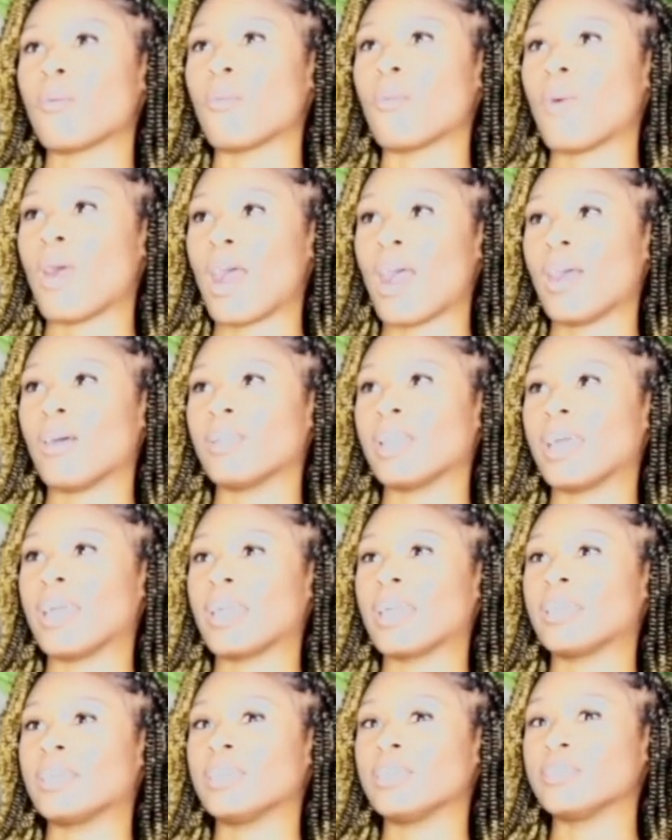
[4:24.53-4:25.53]
wow, like
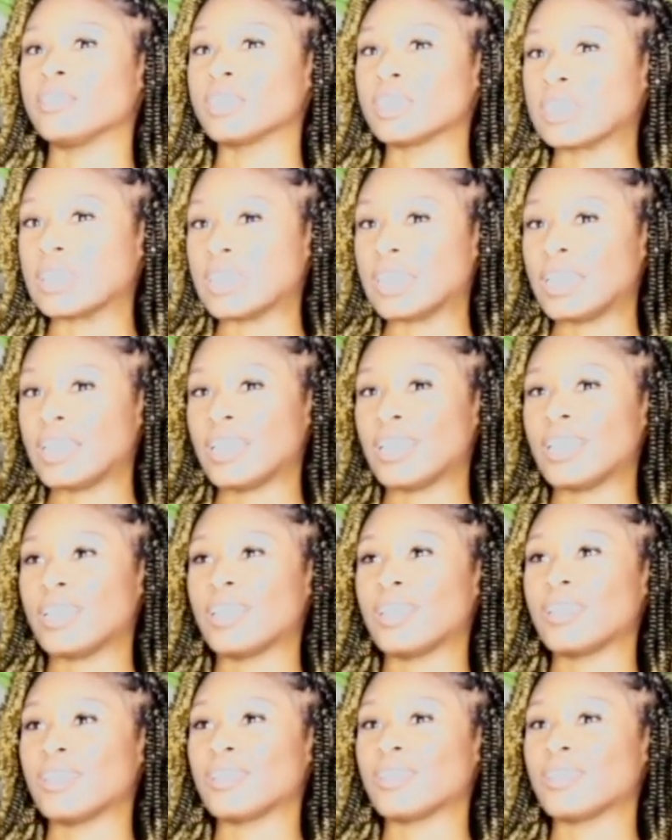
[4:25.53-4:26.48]
literally